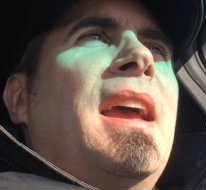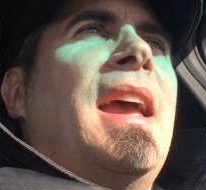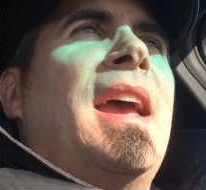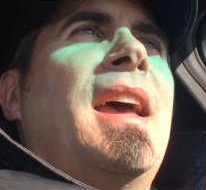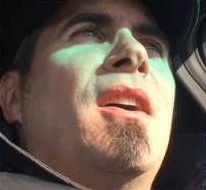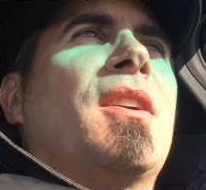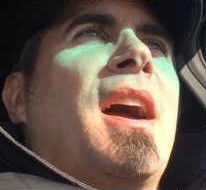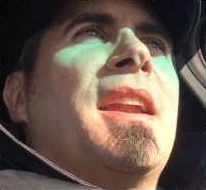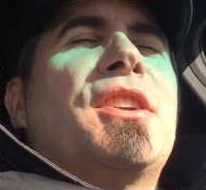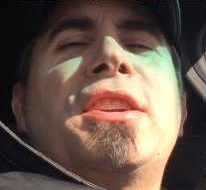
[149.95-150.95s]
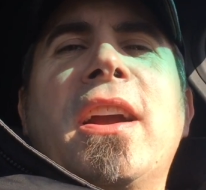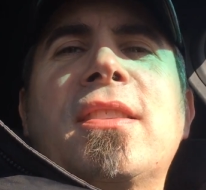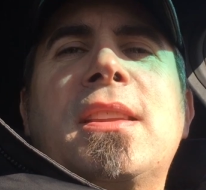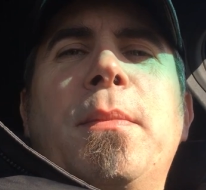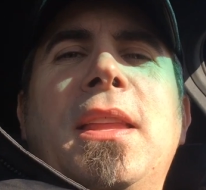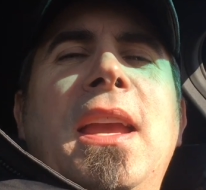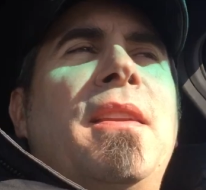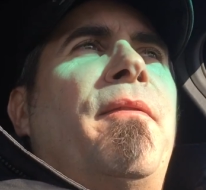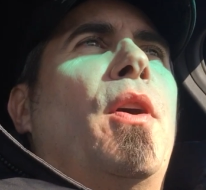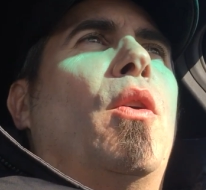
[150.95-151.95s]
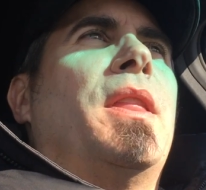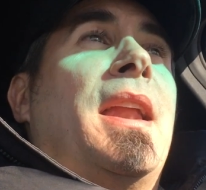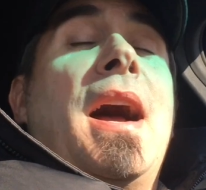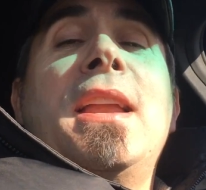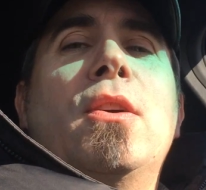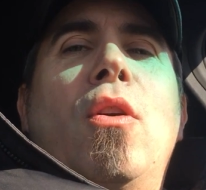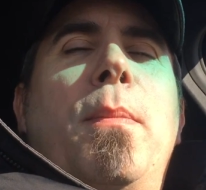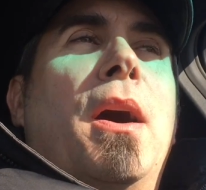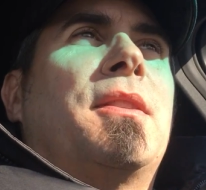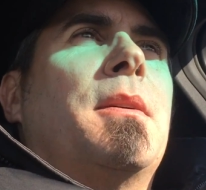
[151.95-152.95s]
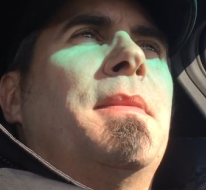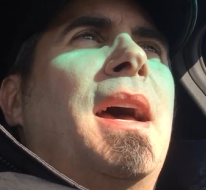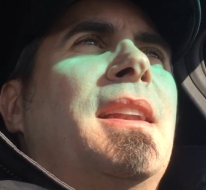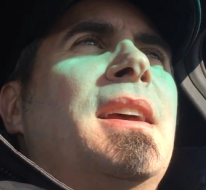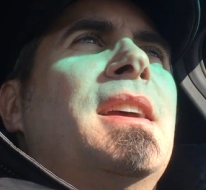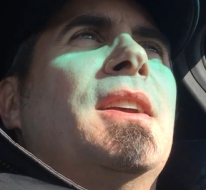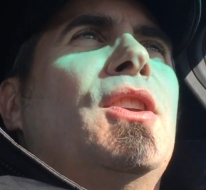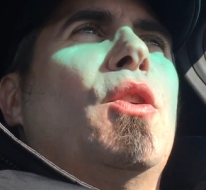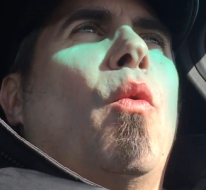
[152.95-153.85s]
and I'll kind of share some of the info that I know about them that you know,